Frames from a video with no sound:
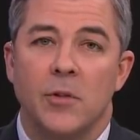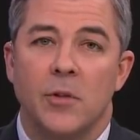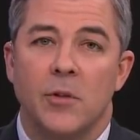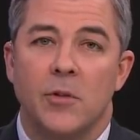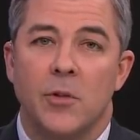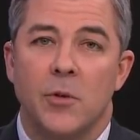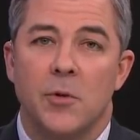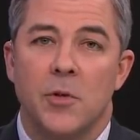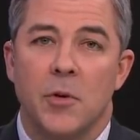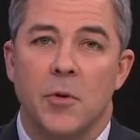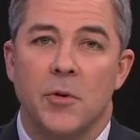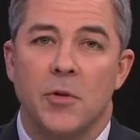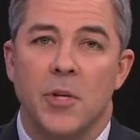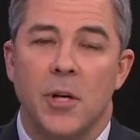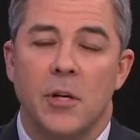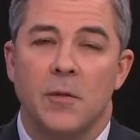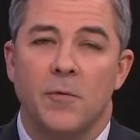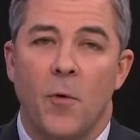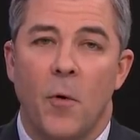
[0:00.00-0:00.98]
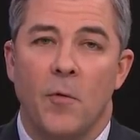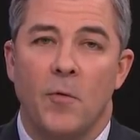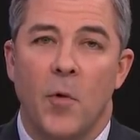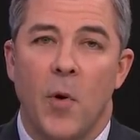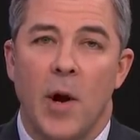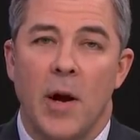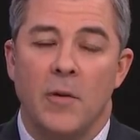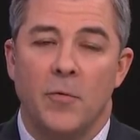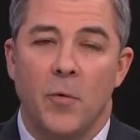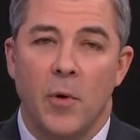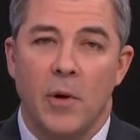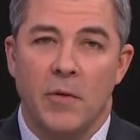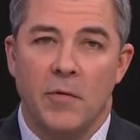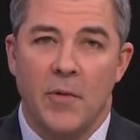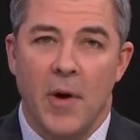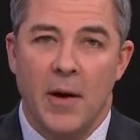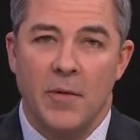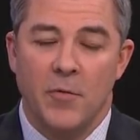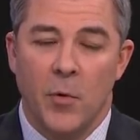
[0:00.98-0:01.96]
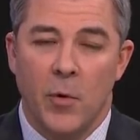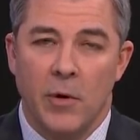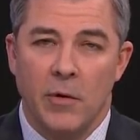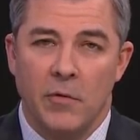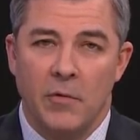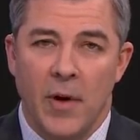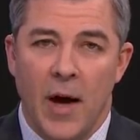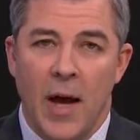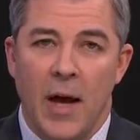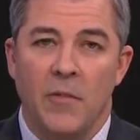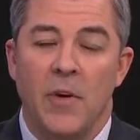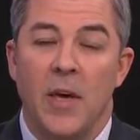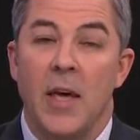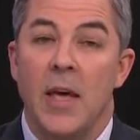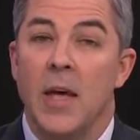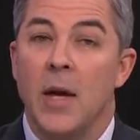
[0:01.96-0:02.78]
to 206 448 4545.